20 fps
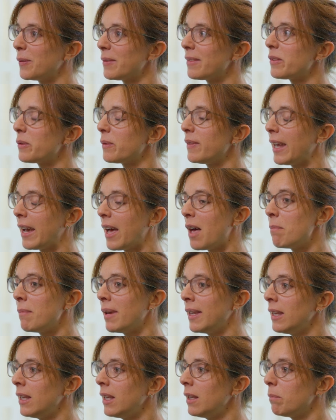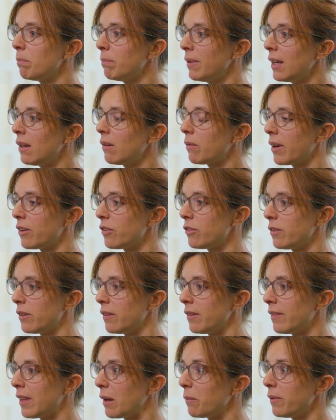So there are many big
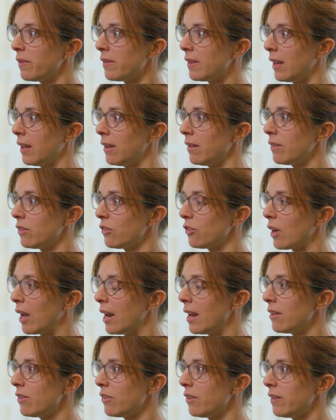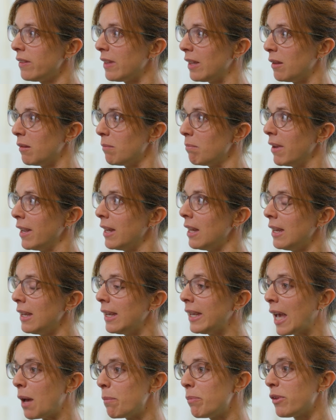questions, I would say challenges and mainly
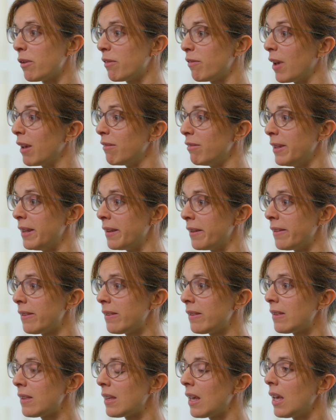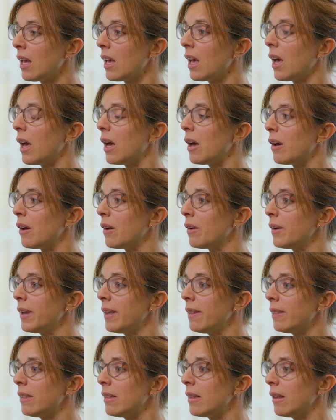gaps of evidence uh,
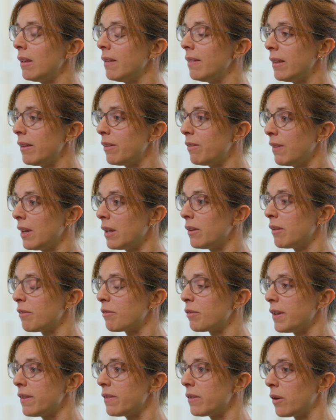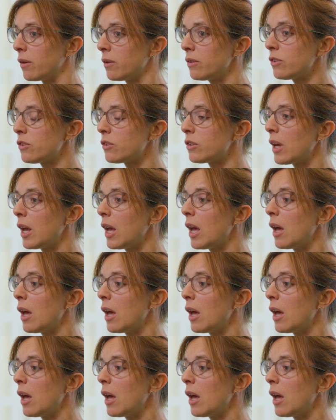in, in this field of research.